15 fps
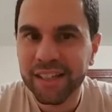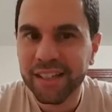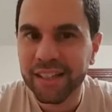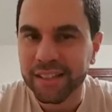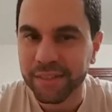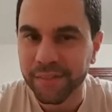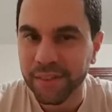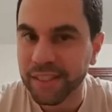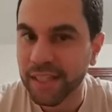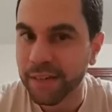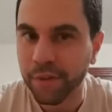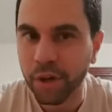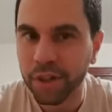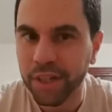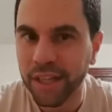Because if I did have
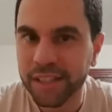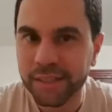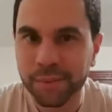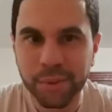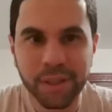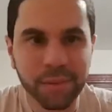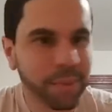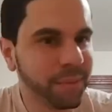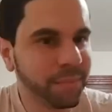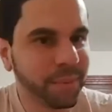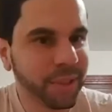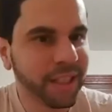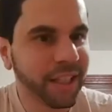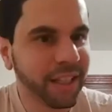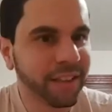Hulk hands, I wouldn't have been
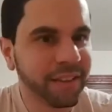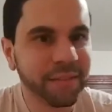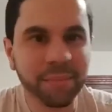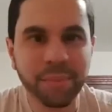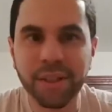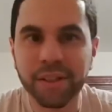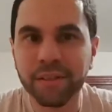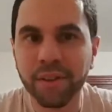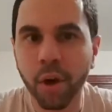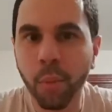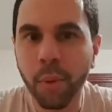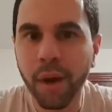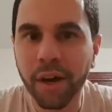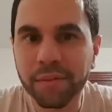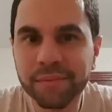bleeding. But, oh
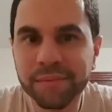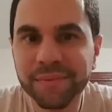well.